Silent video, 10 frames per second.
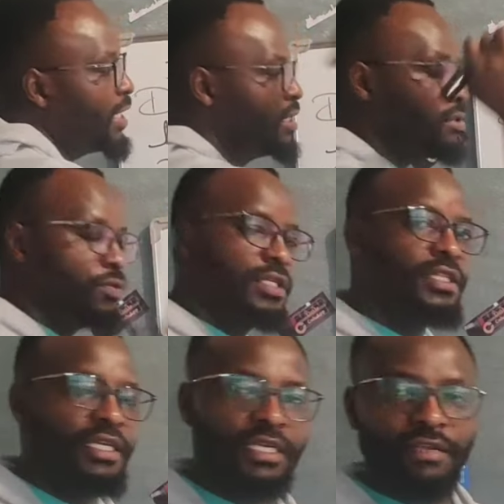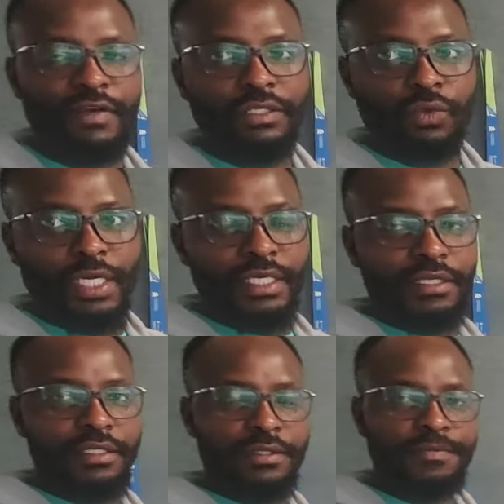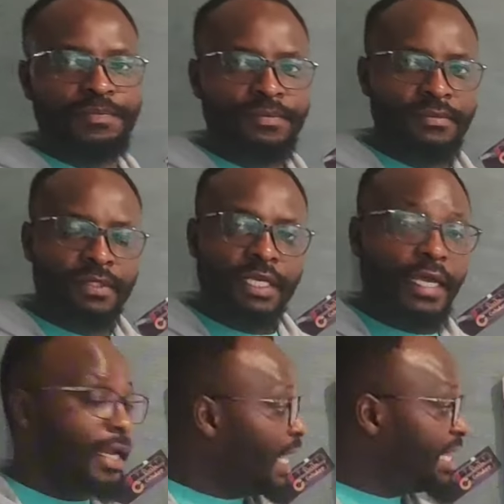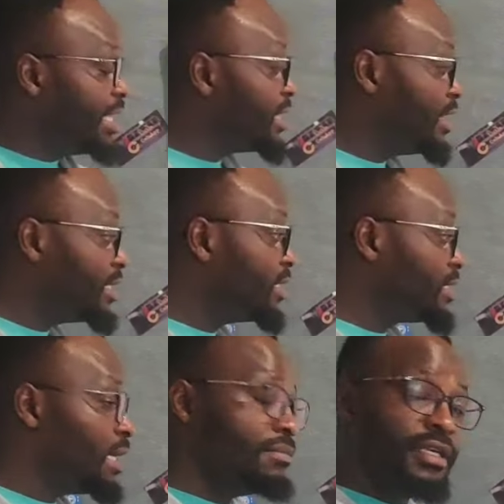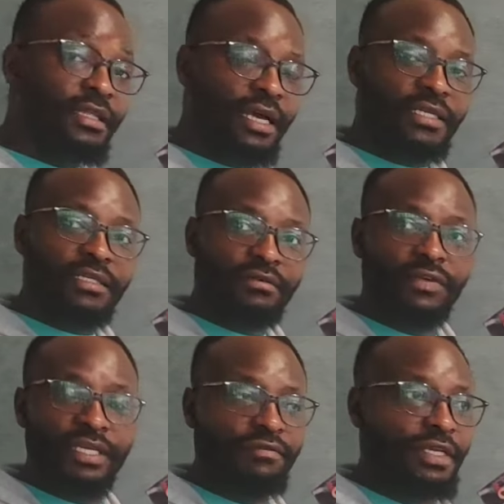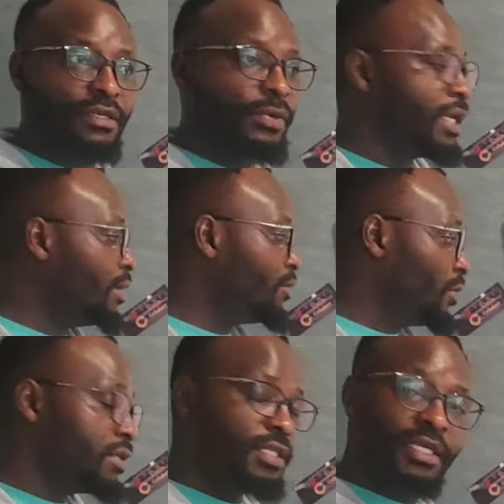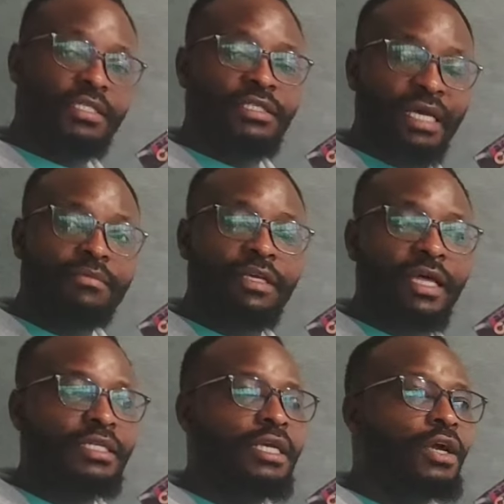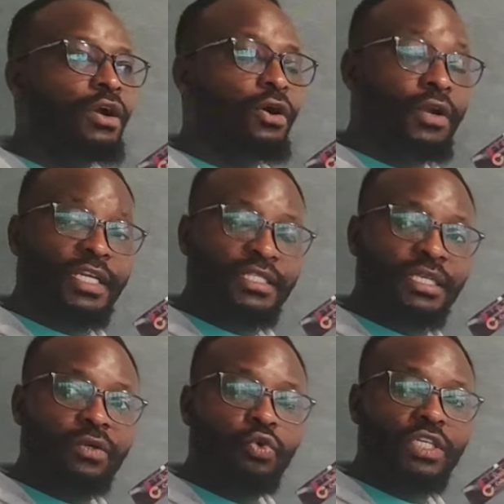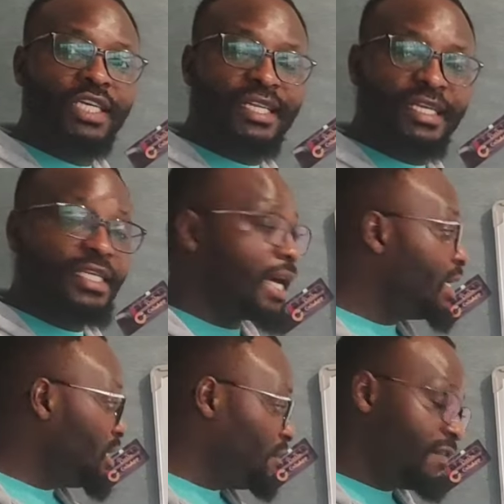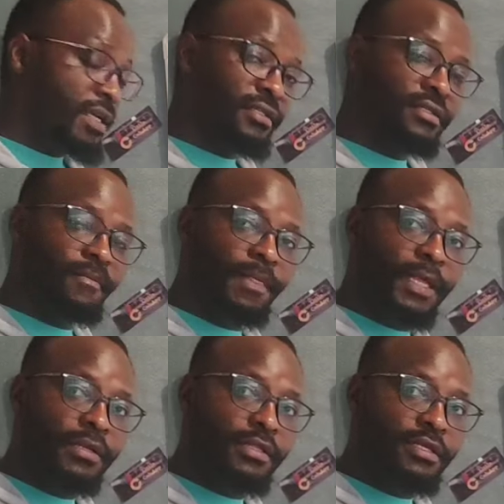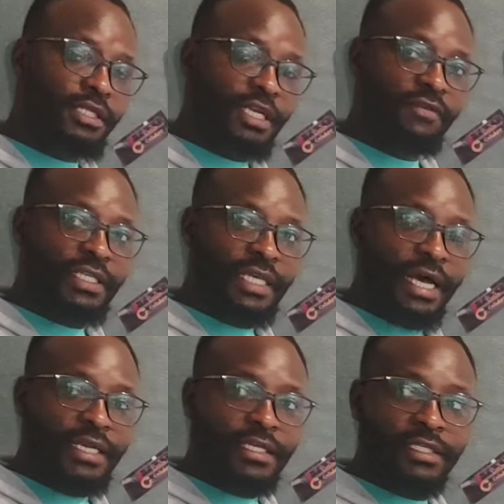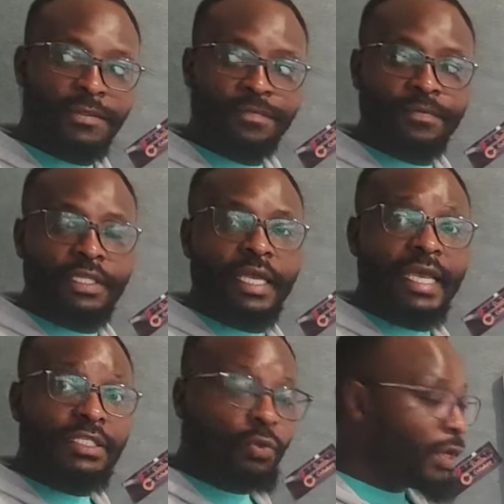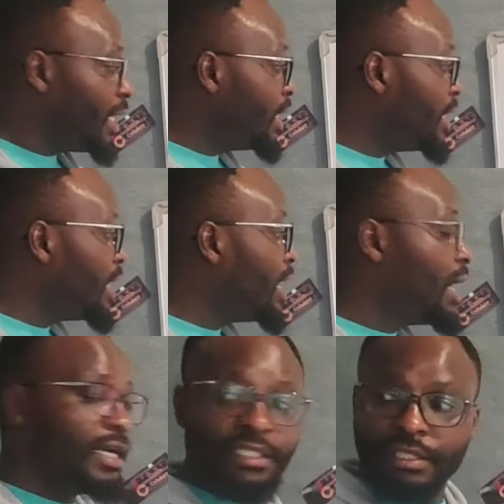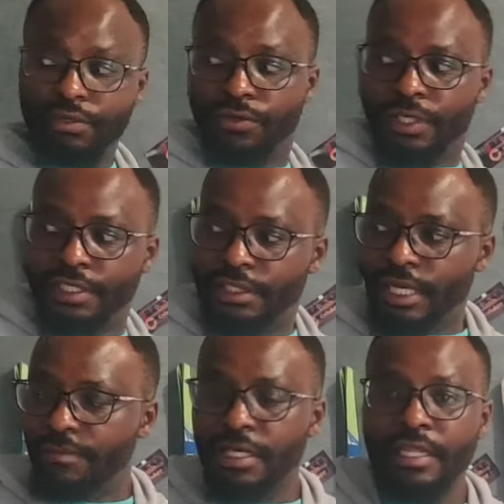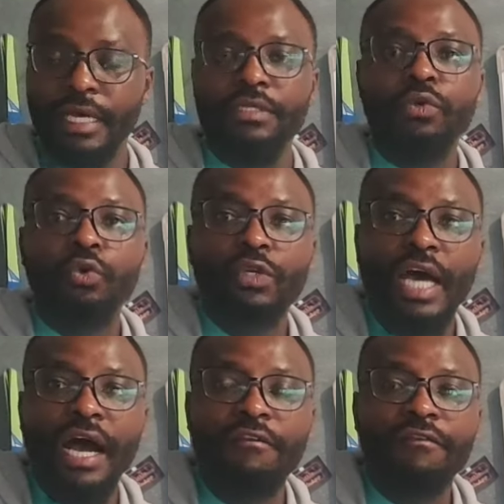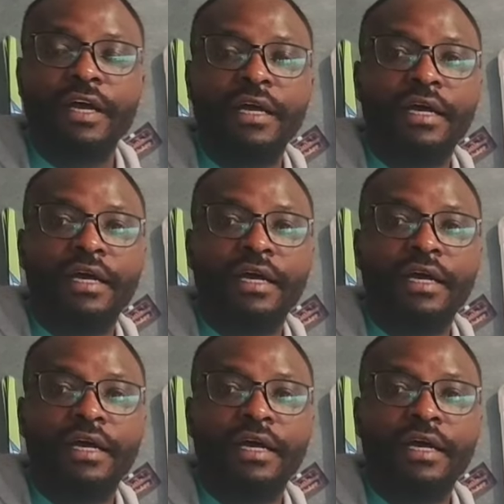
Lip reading: that is what the drivers wanted. And I think this is something that is very, very well thought. It's something that honestly could create a difference in the driver's earnings, as well as, you know, it's something that could have